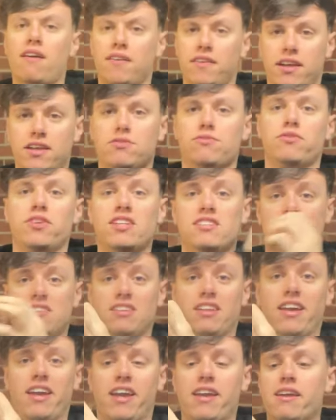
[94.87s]
of these
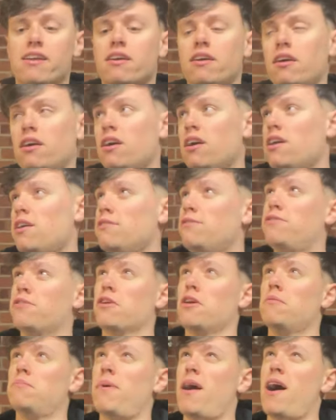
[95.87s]
recently
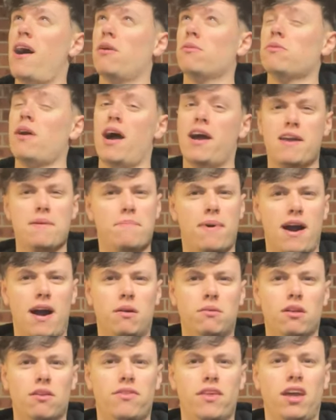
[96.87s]
for about £8,
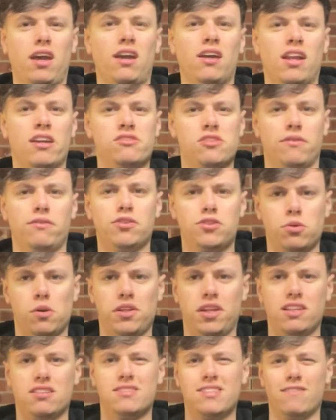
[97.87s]
I think, and they sell for
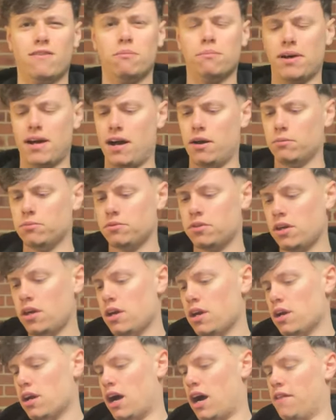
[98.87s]
£27.
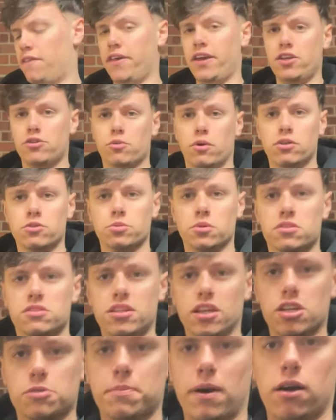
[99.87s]
Uh, these ones were
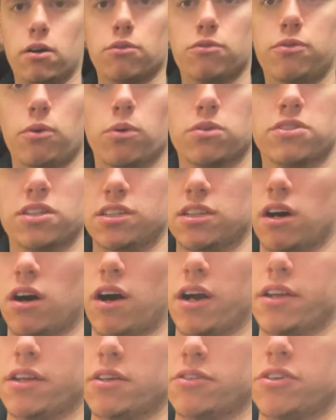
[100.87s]

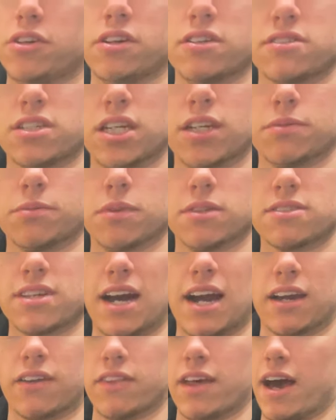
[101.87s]
£6.49, as you can see from the
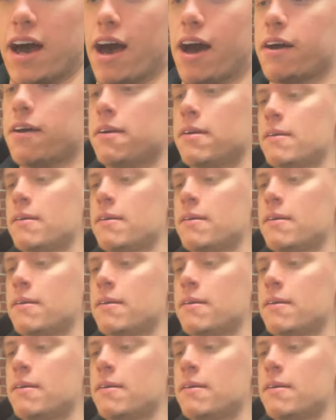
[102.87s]
tag there.